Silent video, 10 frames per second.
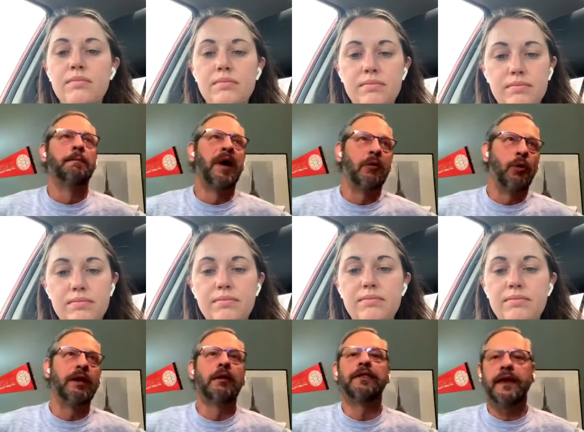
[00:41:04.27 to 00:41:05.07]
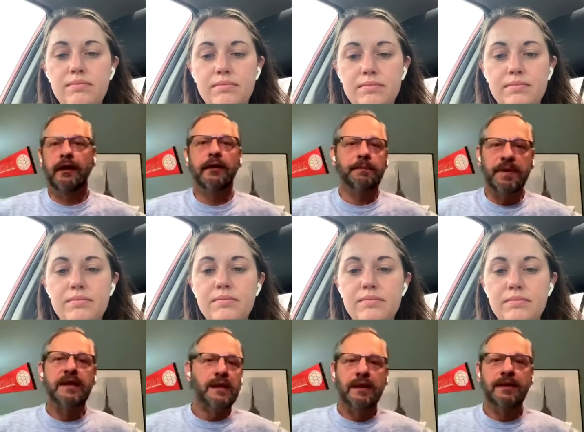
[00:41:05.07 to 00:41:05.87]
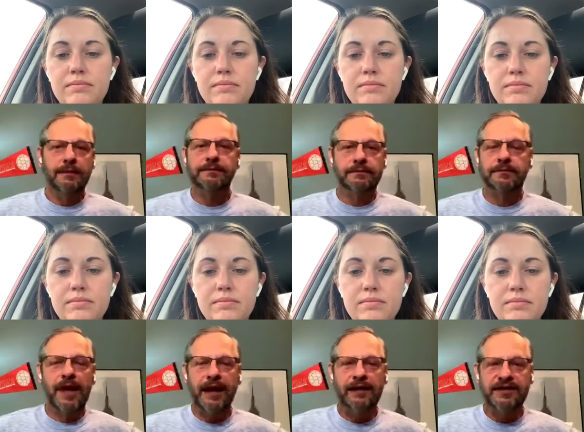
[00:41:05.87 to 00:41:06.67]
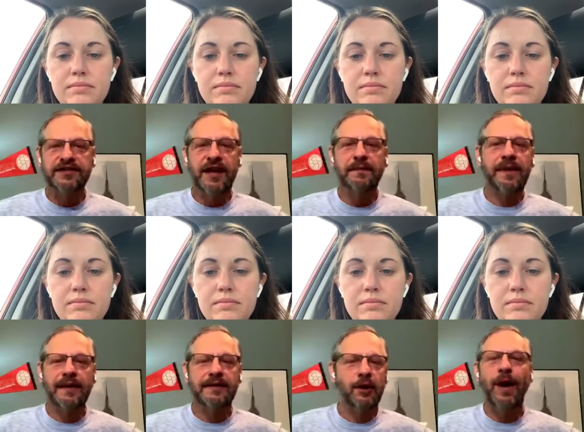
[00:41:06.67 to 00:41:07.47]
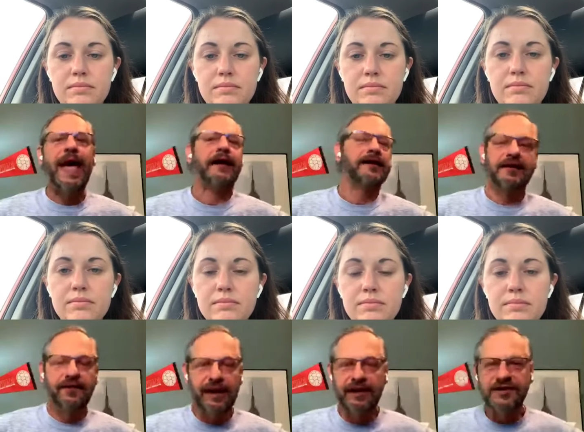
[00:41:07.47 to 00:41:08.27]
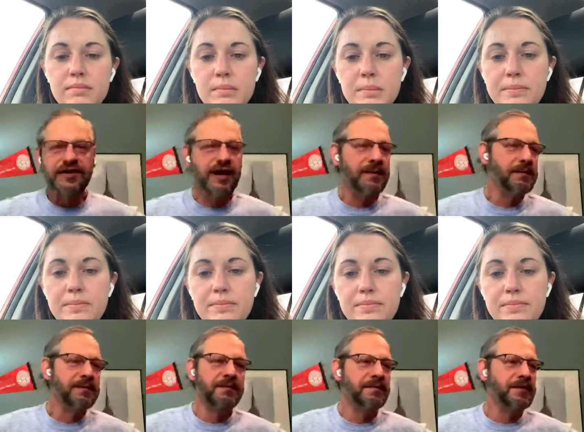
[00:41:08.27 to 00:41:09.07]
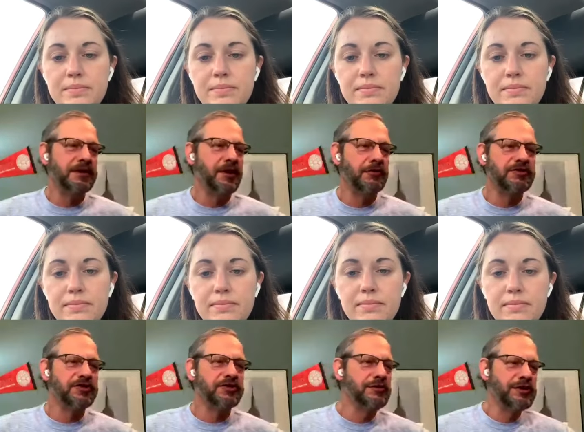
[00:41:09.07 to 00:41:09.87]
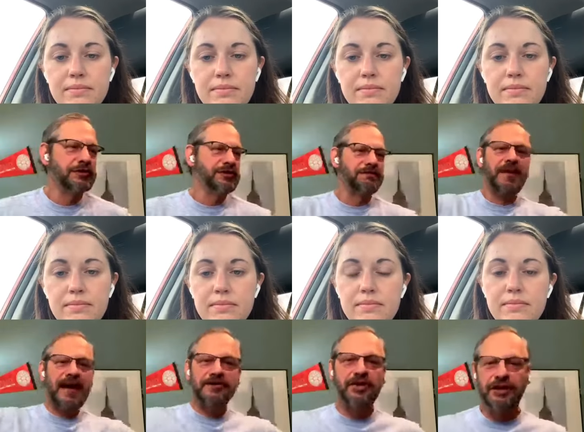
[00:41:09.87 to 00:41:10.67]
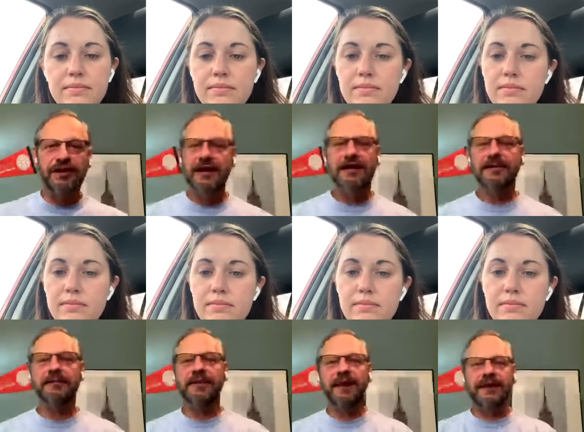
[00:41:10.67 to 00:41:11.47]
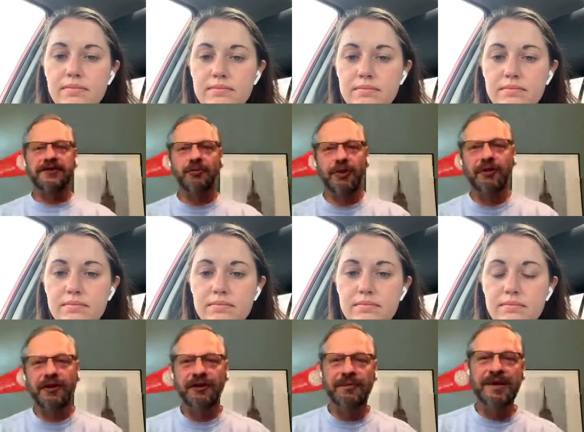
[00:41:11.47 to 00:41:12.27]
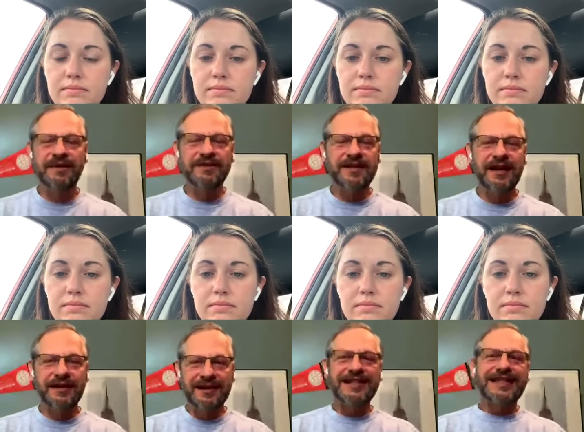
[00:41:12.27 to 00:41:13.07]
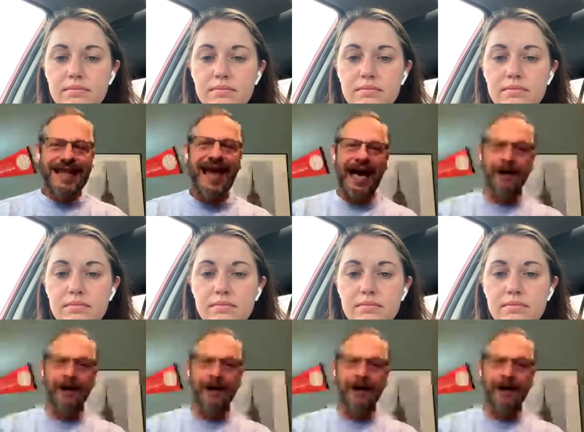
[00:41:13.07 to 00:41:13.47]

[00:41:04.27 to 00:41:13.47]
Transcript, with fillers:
Speaker 1: of that. But will mm-hmm. there be right some you know activity some you know student magic taking place will there be this